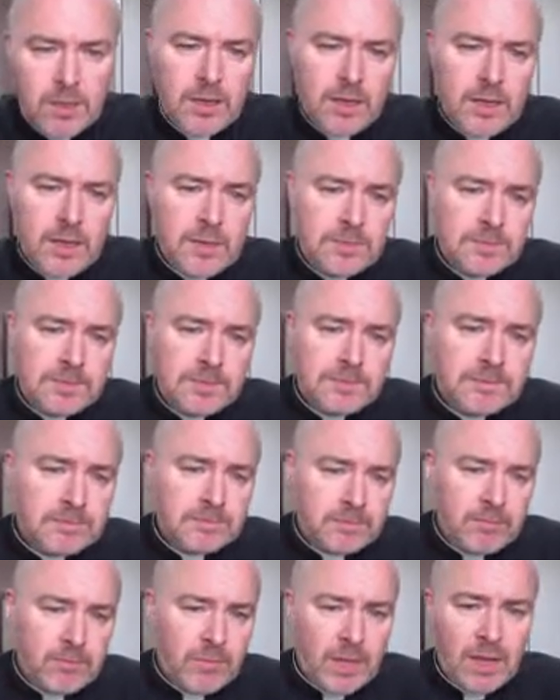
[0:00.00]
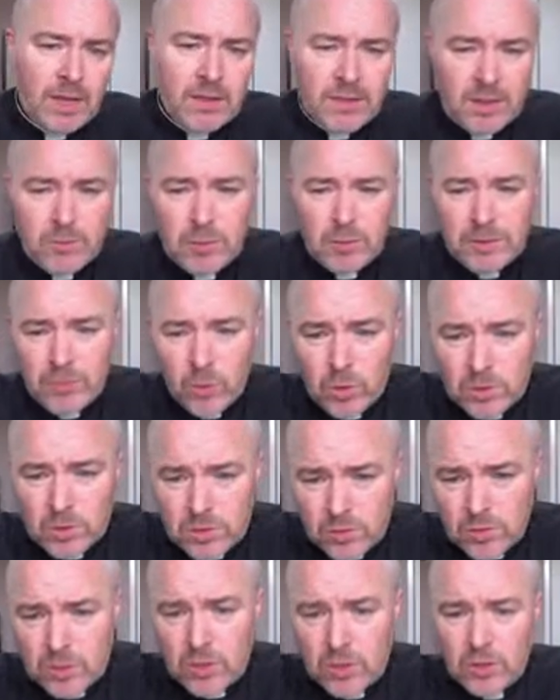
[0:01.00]
Then we've
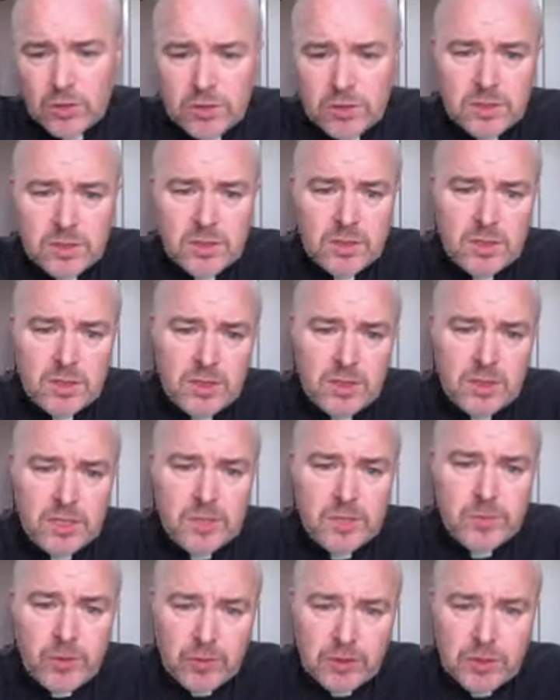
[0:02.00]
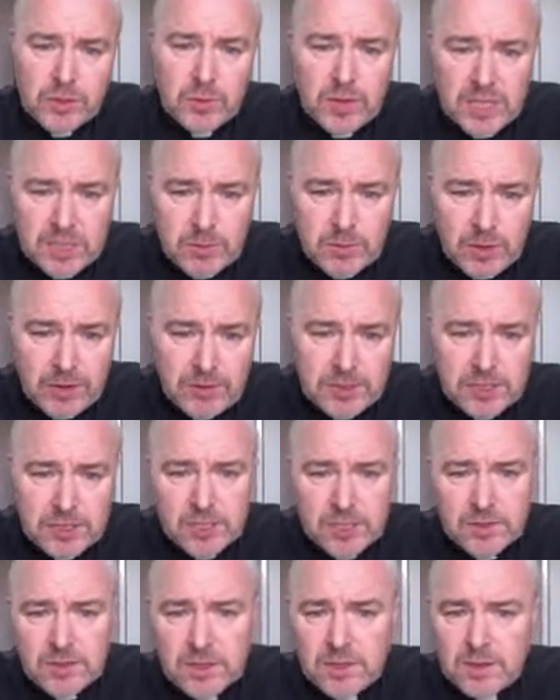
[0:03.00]
also got spiritual
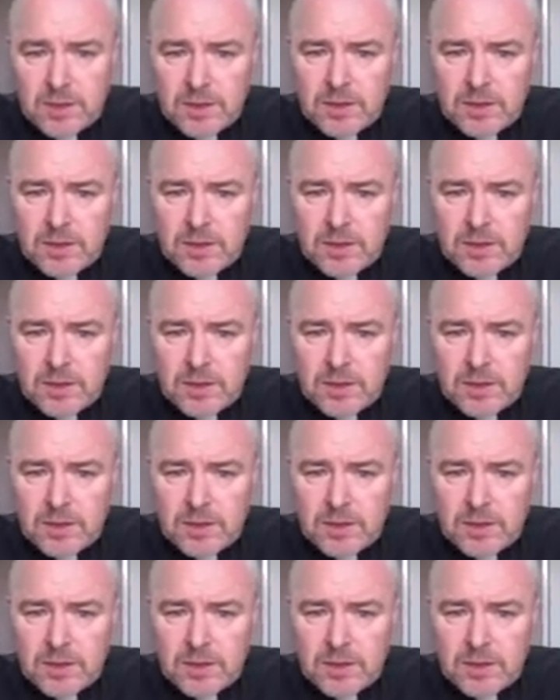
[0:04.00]
experiences.